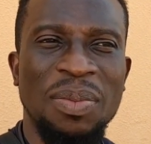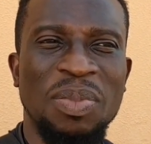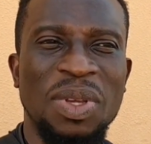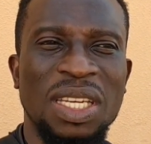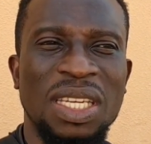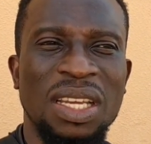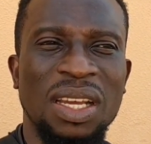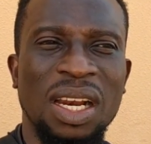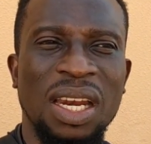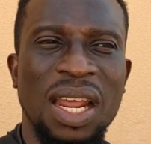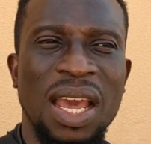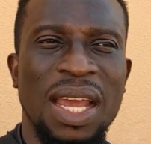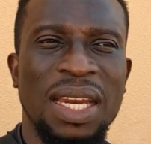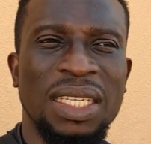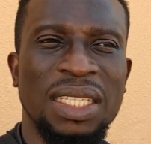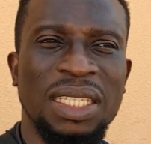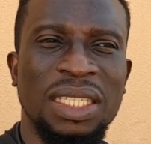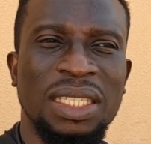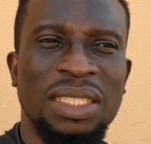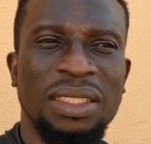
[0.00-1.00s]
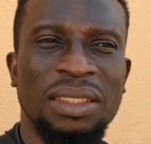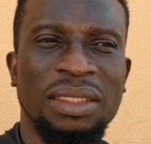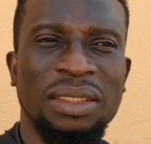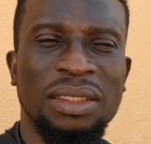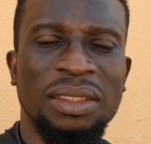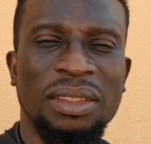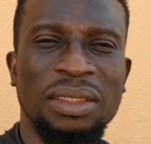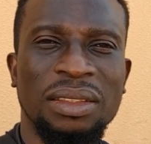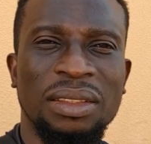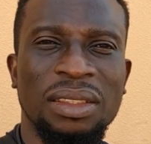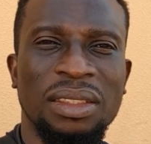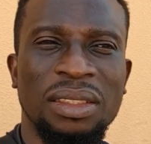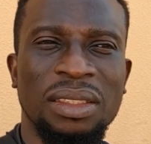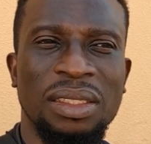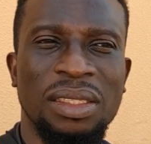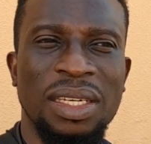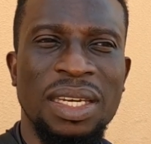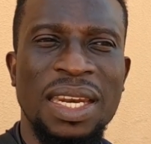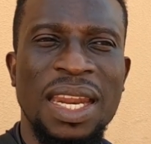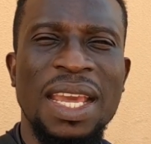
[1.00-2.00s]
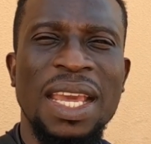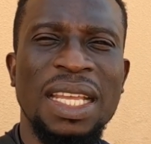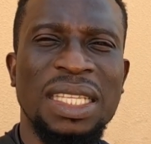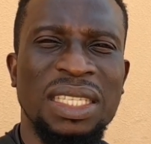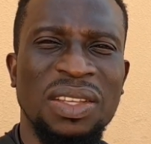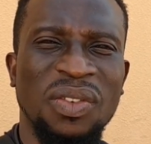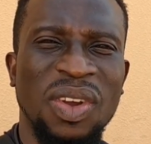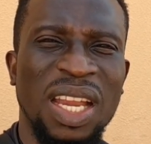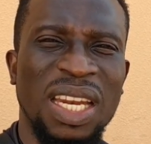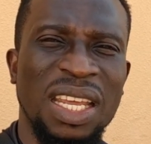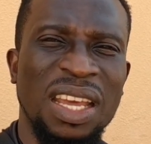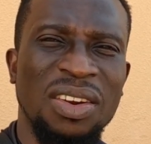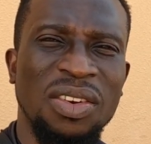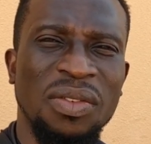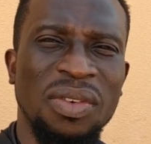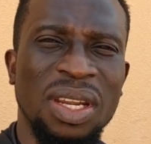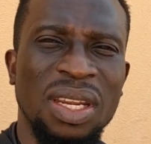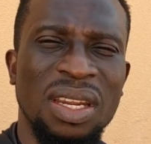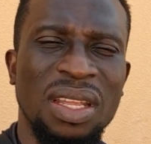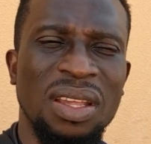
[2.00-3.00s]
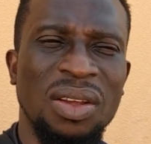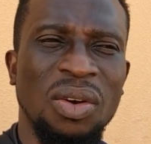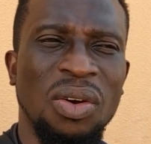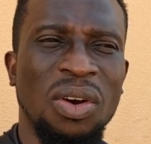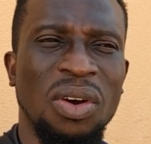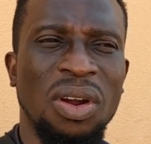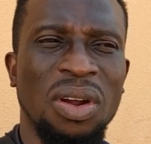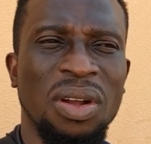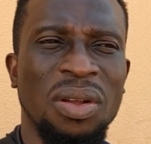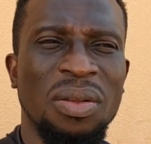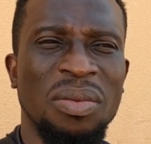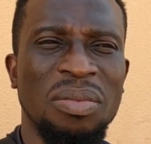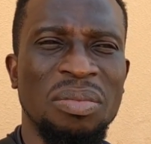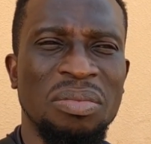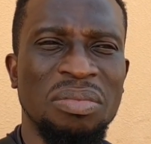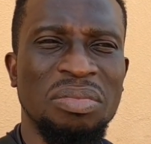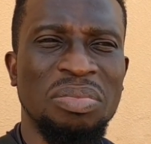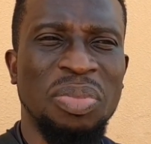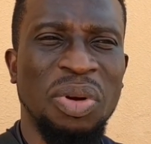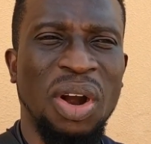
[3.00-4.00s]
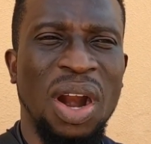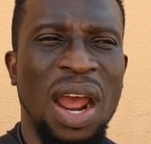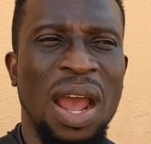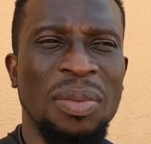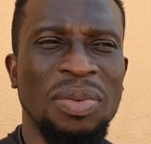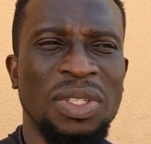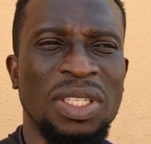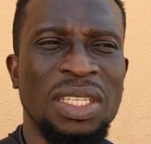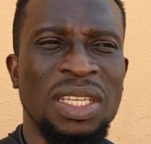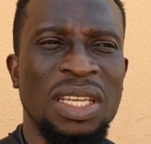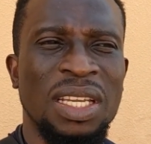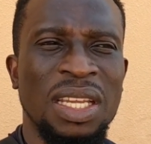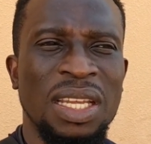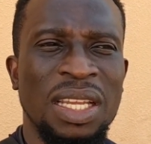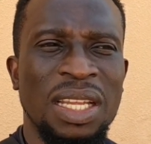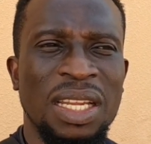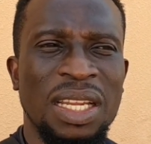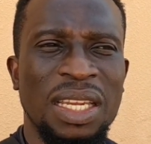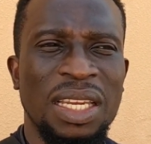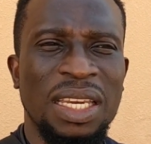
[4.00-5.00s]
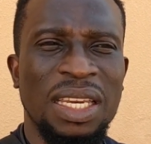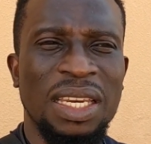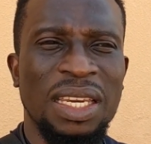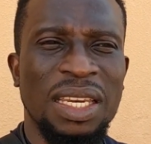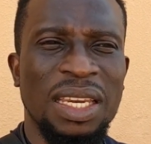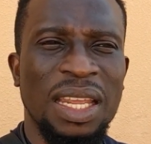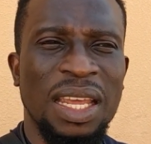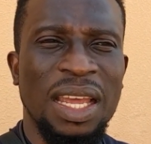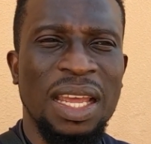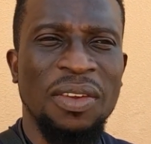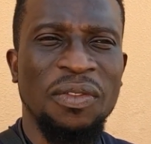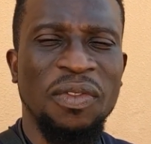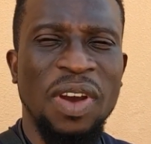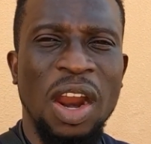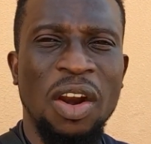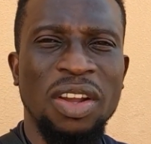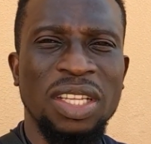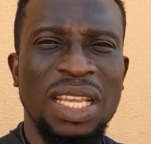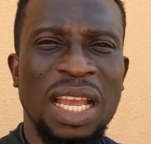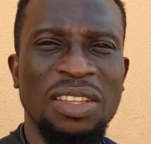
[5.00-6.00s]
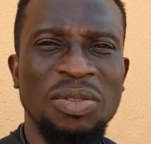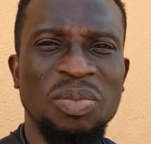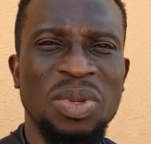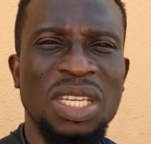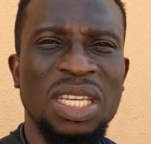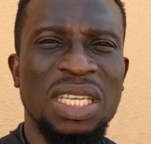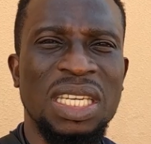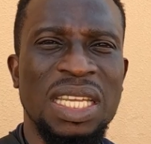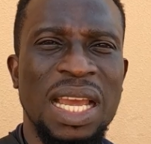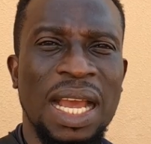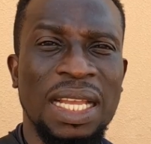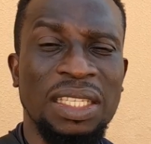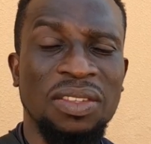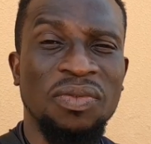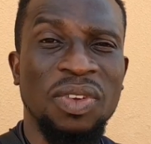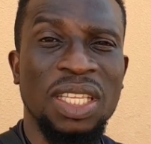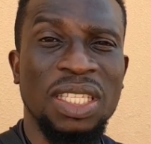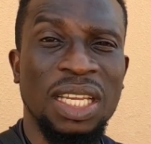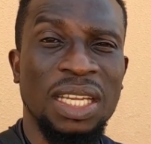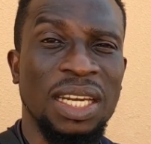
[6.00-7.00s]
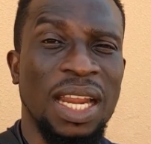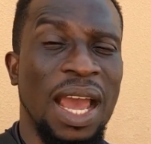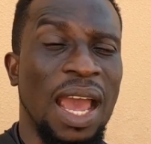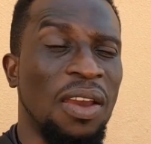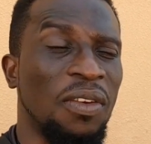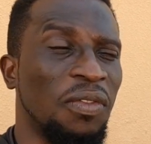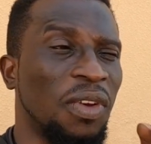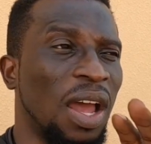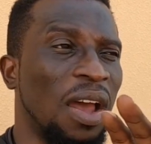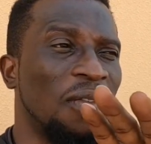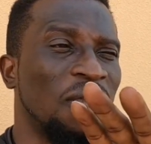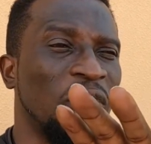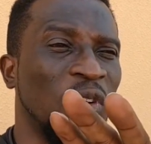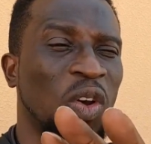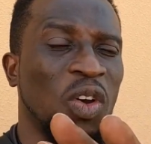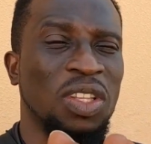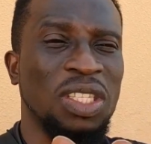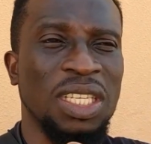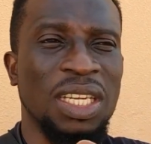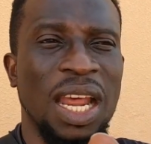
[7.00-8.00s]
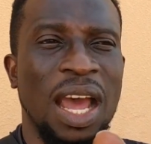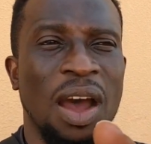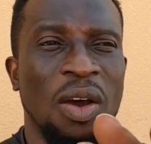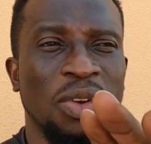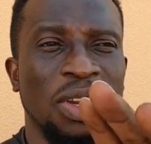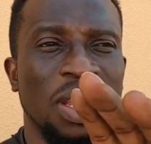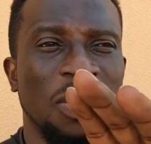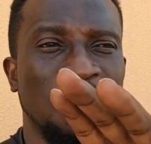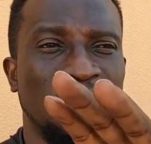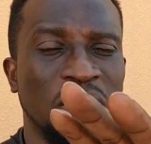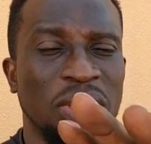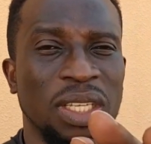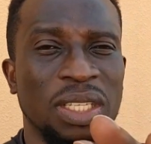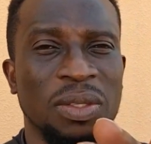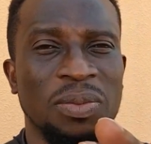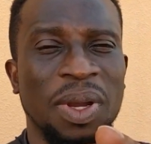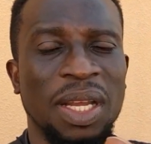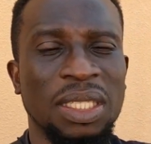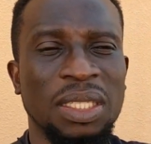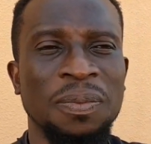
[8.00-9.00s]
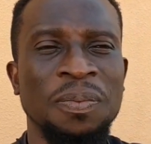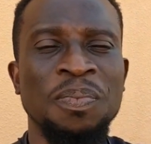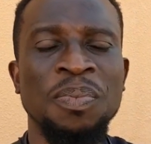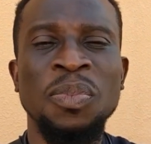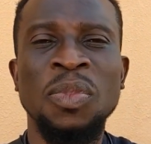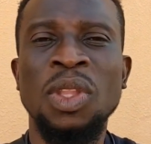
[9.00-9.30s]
been declared negative at the end of the day, or perhaps the virus has been deactivated. I've forgotten how they put it, but